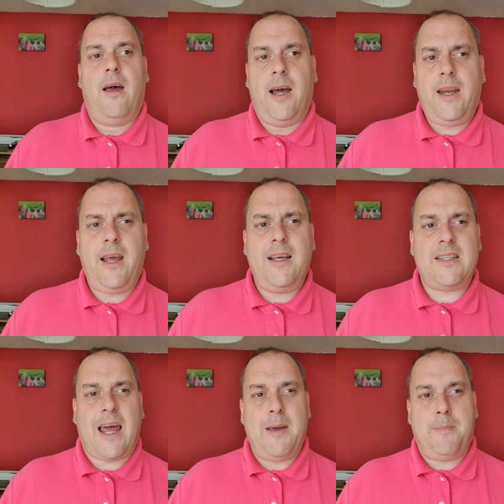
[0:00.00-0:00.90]
and that is
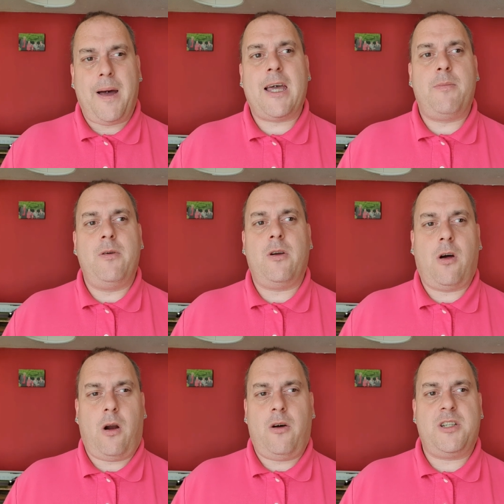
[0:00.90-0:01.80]
a Backman
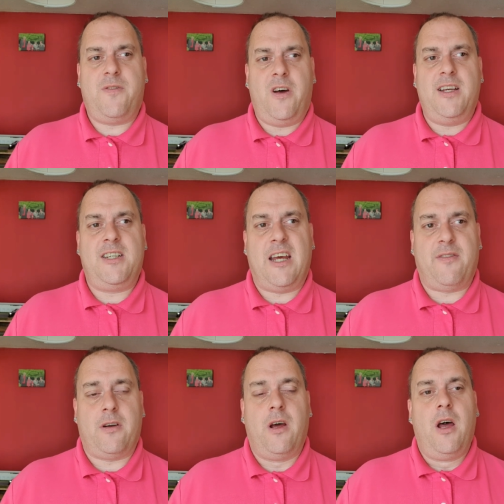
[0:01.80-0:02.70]
Class 37.